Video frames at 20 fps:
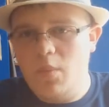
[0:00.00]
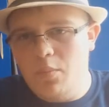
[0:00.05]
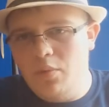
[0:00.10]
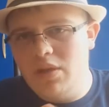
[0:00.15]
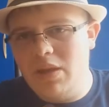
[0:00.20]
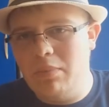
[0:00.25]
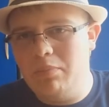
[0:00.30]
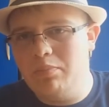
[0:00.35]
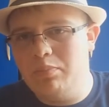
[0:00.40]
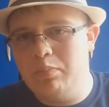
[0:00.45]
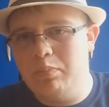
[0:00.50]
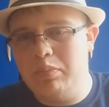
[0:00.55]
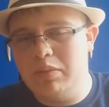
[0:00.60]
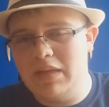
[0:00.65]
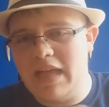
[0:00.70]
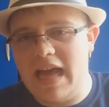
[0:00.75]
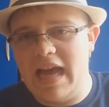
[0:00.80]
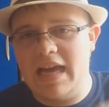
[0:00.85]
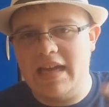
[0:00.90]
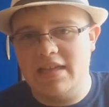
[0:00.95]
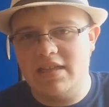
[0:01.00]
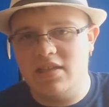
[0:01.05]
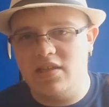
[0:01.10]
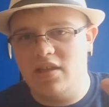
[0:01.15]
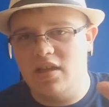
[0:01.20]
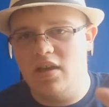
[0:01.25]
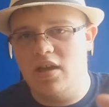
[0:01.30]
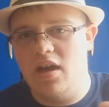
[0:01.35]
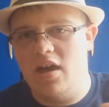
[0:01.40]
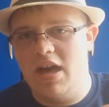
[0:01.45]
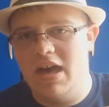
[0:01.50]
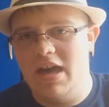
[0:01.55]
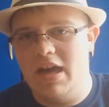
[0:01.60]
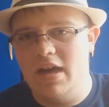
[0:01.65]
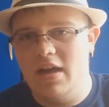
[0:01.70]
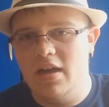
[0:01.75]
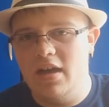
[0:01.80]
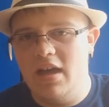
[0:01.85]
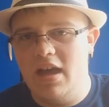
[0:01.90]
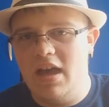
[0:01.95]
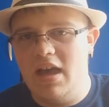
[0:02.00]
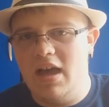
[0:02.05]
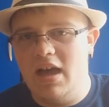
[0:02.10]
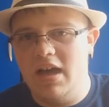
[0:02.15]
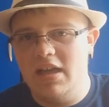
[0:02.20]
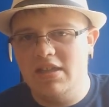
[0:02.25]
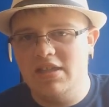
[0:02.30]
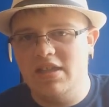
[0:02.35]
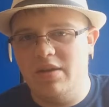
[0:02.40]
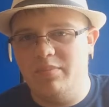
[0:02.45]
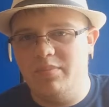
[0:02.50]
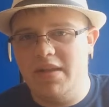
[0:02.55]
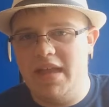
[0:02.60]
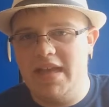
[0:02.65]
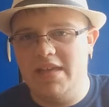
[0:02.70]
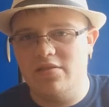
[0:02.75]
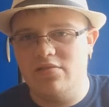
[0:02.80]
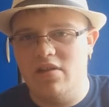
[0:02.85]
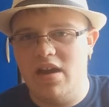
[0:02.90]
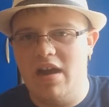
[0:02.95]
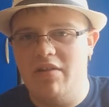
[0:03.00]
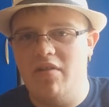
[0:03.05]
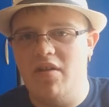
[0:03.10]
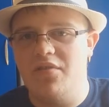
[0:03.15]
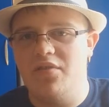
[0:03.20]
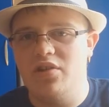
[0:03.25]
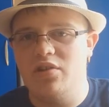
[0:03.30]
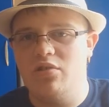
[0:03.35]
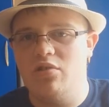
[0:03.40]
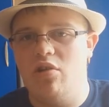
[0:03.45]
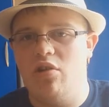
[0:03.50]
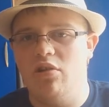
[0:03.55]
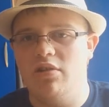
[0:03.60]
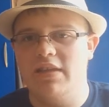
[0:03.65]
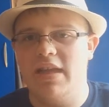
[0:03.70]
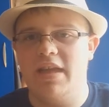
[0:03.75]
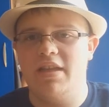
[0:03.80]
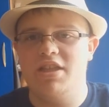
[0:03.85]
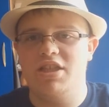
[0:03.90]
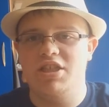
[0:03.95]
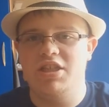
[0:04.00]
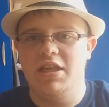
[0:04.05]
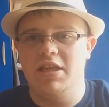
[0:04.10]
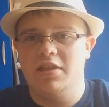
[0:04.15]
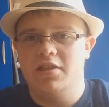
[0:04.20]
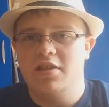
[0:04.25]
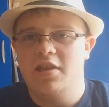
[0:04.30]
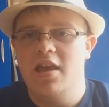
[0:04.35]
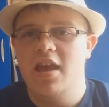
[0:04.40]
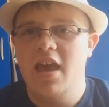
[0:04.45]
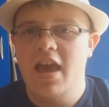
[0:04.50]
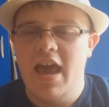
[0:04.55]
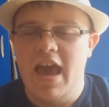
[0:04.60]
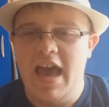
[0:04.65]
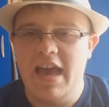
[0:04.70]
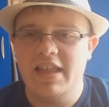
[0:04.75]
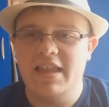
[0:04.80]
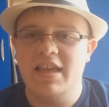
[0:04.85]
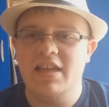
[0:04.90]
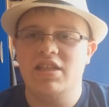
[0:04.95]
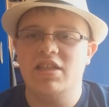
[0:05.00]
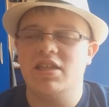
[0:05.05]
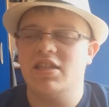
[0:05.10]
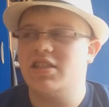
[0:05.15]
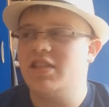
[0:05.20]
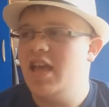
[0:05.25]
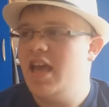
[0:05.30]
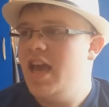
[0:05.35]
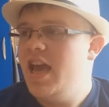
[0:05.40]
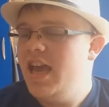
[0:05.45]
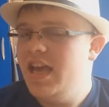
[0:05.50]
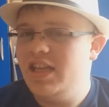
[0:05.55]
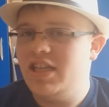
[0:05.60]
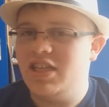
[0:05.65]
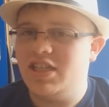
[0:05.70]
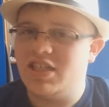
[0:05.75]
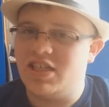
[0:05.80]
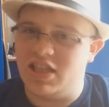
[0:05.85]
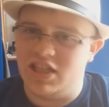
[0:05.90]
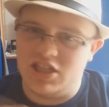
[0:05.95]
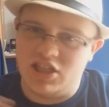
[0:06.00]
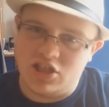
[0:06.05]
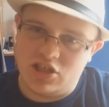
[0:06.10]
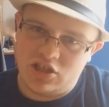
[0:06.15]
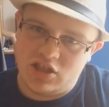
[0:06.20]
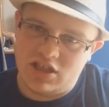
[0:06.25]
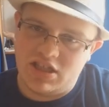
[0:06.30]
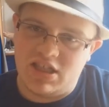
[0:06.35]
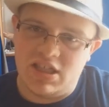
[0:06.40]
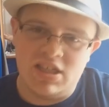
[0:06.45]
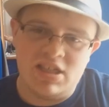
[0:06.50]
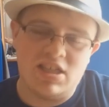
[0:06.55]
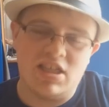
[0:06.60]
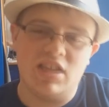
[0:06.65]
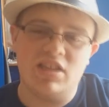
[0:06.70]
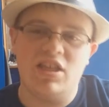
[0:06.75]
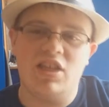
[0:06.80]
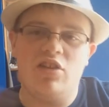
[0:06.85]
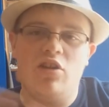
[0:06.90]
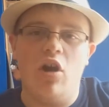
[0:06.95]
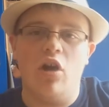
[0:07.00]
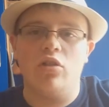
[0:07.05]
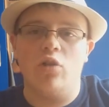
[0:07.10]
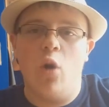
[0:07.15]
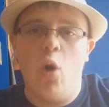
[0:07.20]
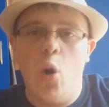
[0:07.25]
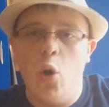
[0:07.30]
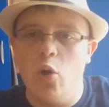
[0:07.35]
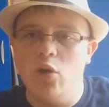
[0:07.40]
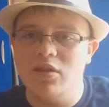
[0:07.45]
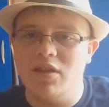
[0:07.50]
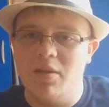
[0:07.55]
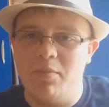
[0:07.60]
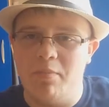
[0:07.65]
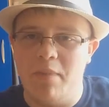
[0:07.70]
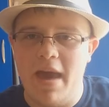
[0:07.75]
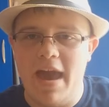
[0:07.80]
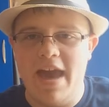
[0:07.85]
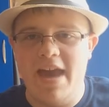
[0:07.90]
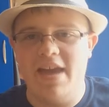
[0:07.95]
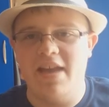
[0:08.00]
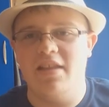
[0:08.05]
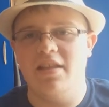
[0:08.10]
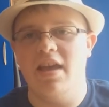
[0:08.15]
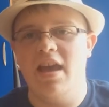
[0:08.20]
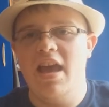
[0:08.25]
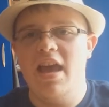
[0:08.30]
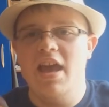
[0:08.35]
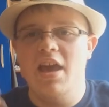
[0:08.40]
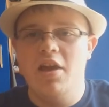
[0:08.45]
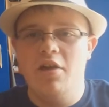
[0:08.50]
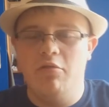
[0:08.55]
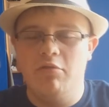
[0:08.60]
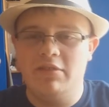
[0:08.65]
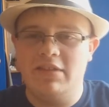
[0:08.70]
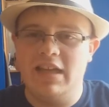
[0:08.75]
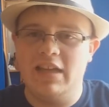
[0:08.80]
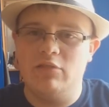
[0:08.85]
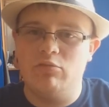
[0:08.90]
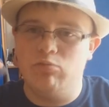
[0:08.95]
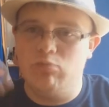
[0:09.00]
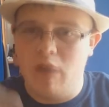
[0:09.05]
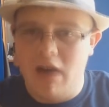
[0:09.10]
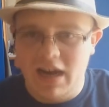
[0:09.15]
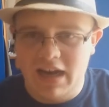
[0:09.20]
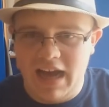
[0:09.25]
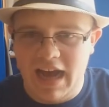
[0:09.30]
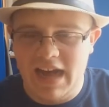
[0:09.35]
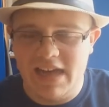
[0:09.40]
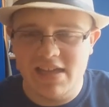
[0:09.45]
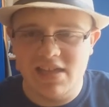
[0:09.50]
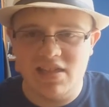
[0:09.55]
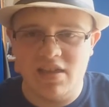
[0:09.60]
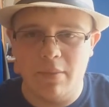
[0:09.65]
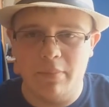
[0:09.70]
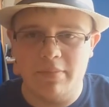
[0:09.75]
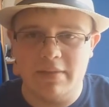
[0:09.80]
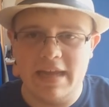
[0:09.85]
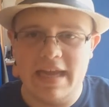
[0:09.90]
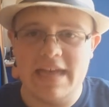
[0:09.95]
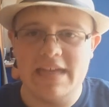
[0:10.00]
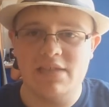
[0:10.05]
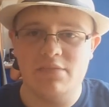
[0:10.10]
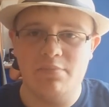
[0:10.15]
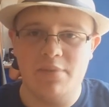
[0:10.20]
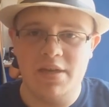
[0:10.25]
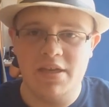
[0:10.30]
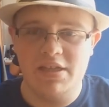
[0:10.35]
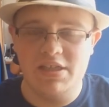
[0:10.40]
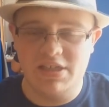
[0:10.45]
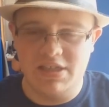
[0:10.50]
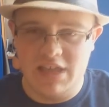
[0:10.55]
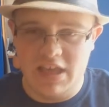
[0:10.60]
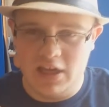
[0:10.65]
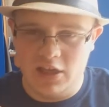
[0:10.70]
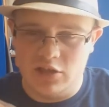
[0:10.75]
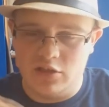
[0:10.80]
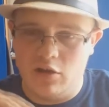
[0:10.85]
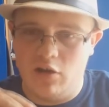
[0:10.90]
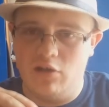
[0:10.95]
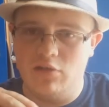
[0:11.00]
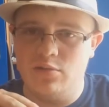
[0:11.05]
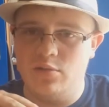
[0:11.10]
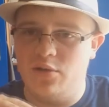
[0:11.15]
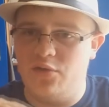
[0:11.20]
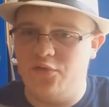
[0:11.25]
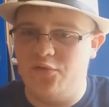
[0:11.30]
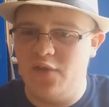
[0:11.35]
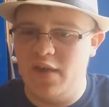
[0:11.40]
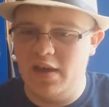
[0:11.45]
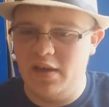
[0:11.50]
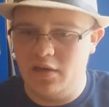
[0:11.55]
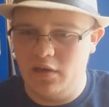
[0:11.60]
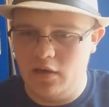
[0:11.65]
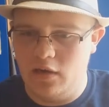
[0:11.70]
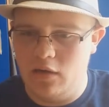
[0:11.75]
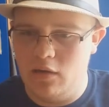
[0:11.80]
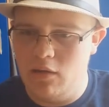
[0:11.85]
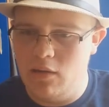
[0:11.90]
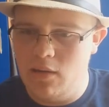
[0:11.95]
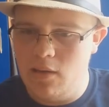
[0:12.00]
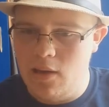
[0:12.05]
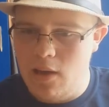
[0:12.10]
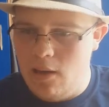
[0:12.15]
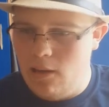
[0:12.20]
Put a plast. Hansa plast, or however you call that shit. And they just, it's instantly gone. All the pain with that one Hansa plast being sticked on your finger.